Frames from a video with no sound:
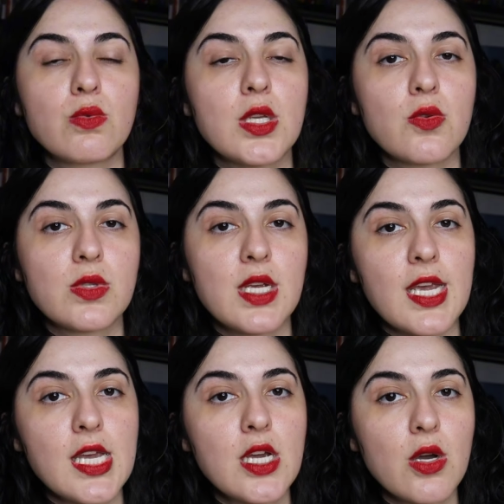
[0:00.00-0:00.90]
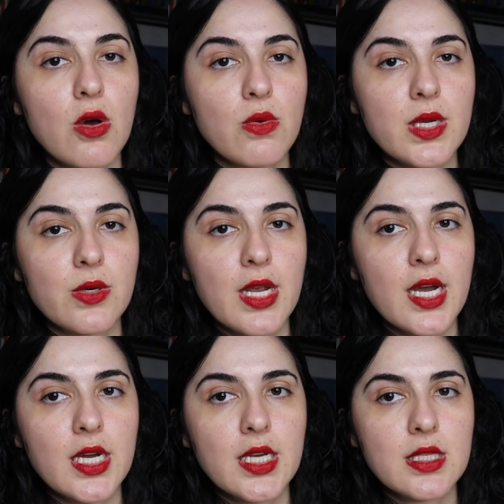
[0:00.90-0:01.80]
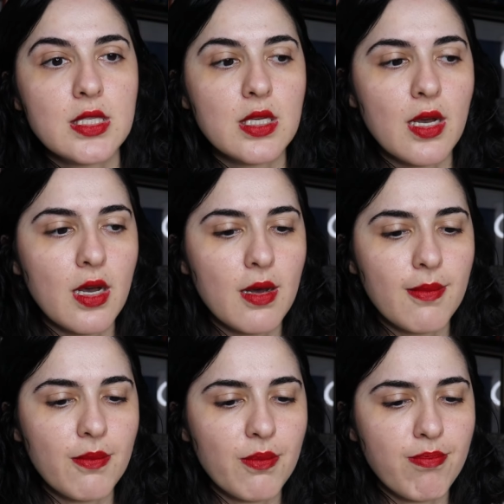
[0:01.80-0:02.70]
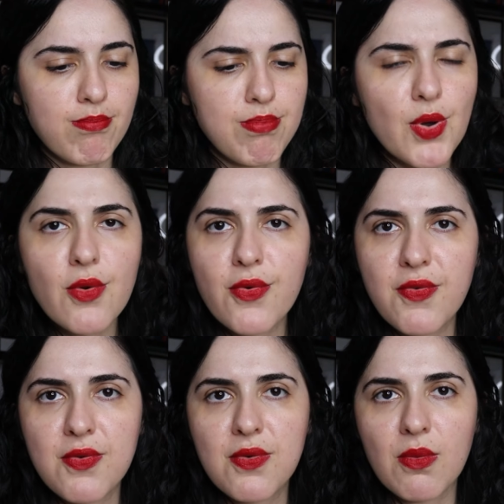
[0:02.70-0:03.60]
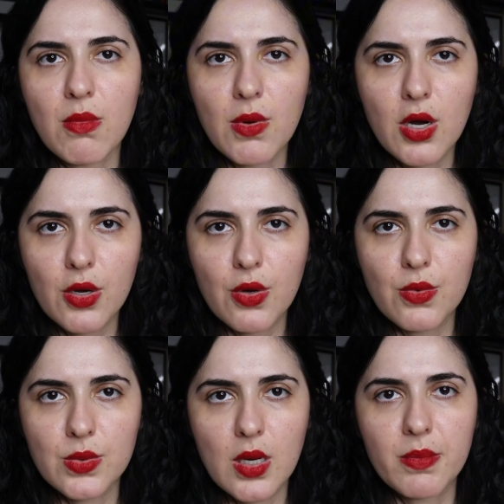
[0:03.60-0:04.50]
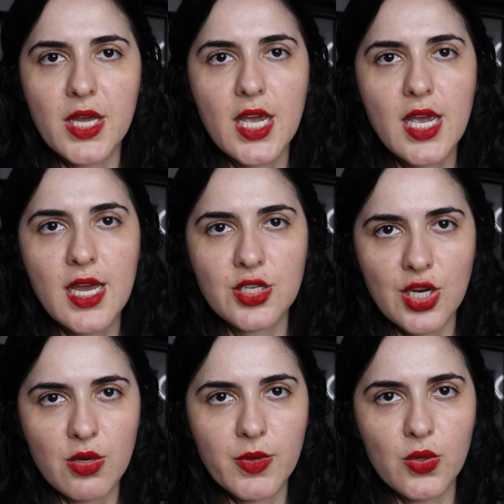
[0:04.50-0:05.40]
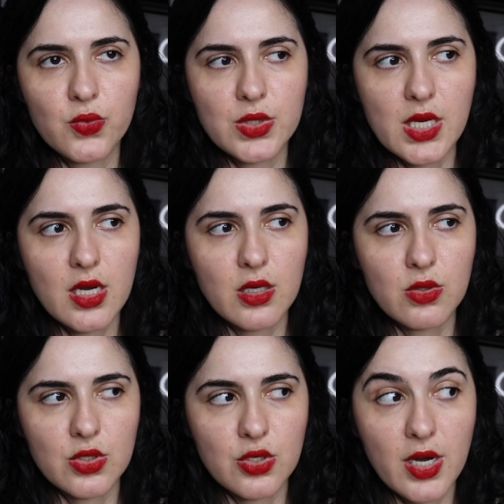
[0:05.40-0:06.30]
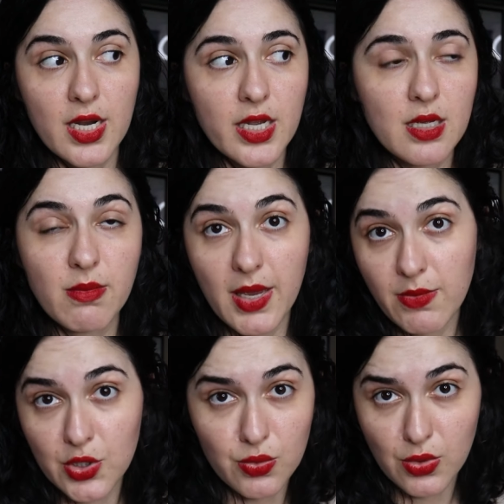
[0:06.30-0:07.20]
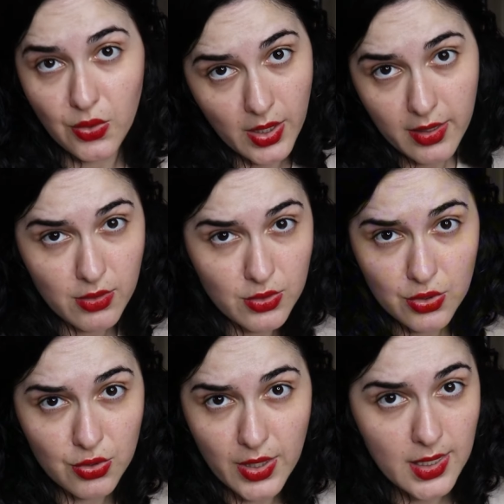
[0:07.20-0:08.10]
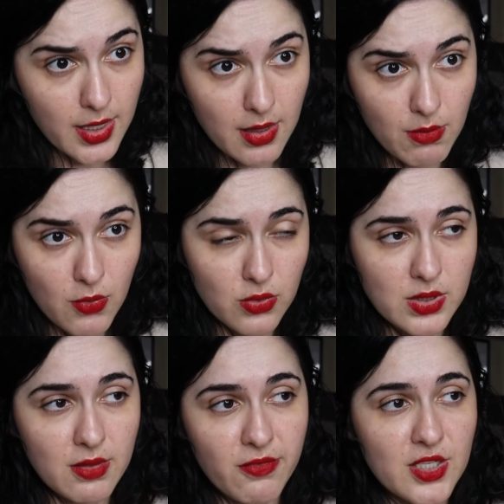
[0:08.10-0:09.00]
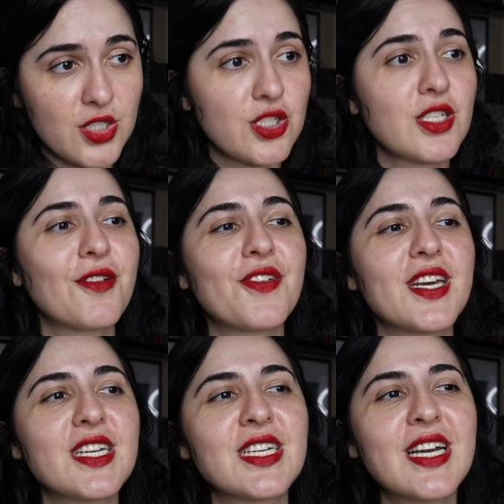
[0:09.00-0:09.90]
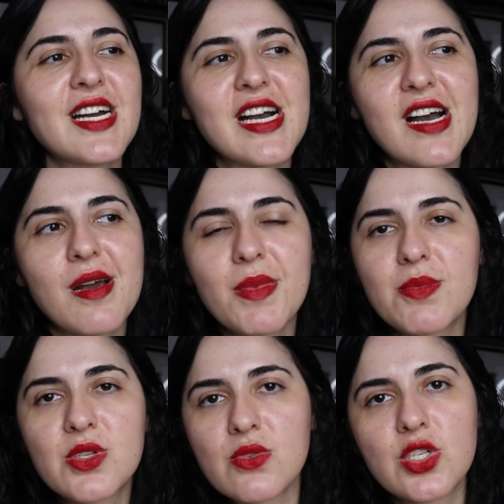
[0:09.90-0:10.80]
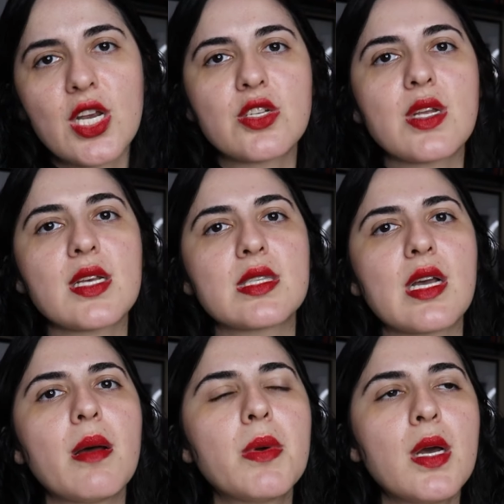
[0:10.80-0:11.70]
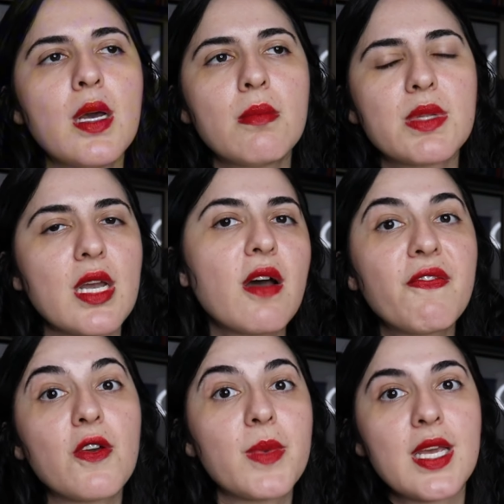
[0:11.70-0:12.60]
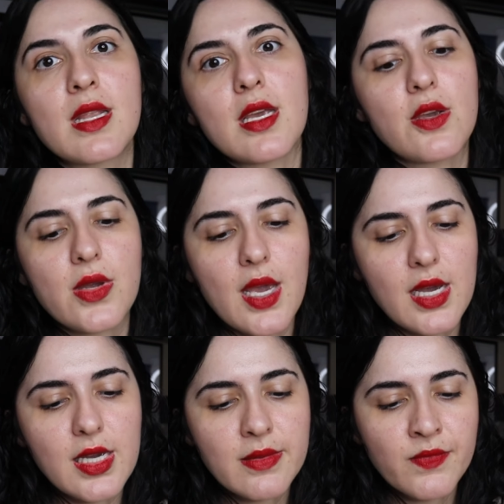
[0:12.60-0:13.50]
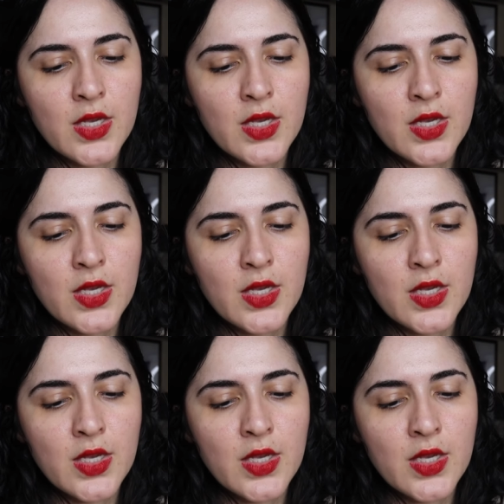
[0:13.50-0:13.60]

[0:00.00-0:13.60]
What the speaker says: new take on Wuthering Heights. Both Margot Robbie and Jacob Elordi are Australian. Maybe she'll do like an Australian modern version of it. Maybe she'll change things up. But they are filming in the UK.